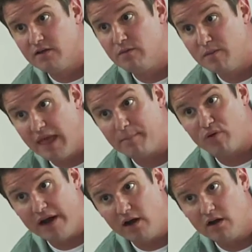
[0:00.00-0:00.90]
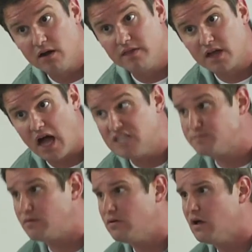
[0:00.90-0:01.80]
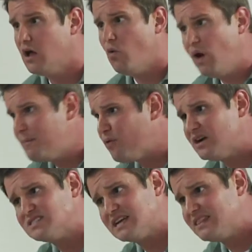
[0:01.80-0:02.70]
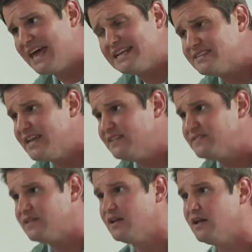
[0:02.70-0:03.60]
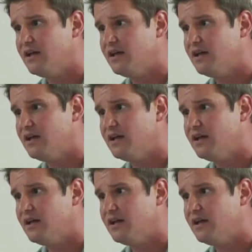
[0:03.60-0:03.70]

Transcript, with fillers: Remember that prayer in the gospel? Why do prayers like that exist?